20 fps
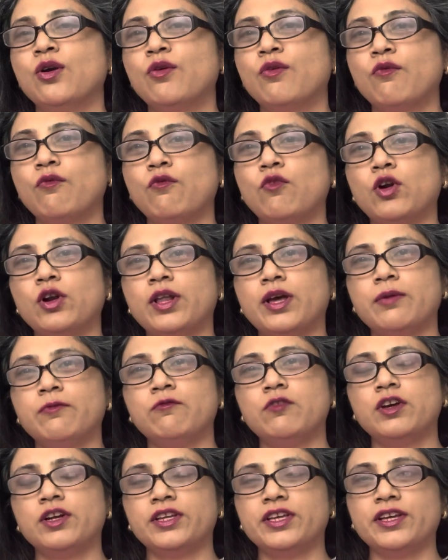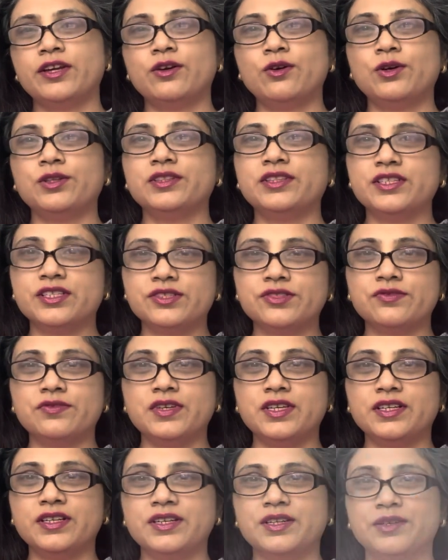what I'm working on this
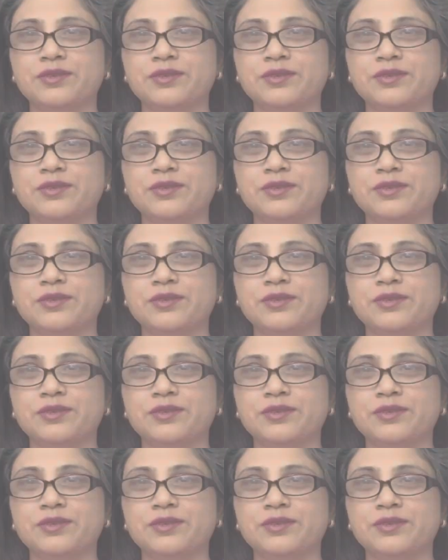week.